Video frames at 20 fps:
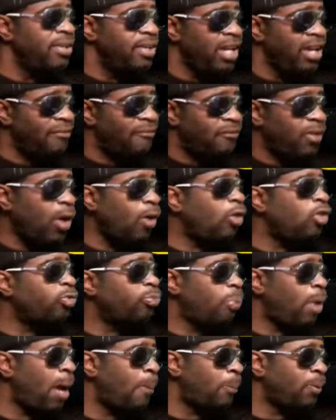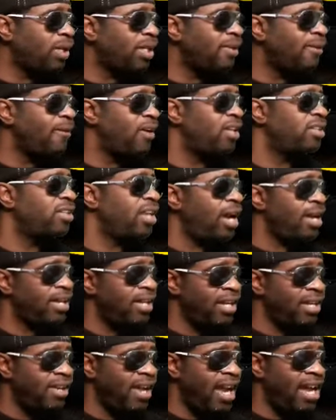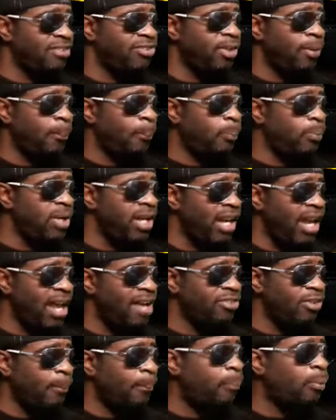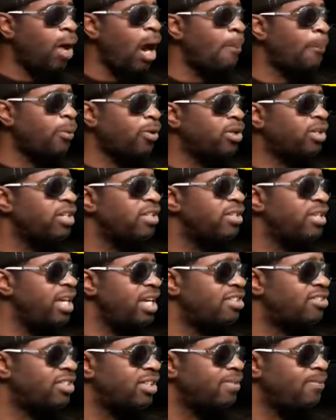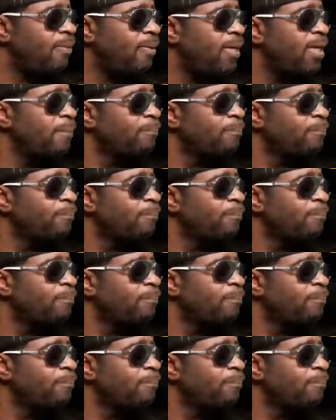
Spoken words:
it flows properly, and that it has a proper connection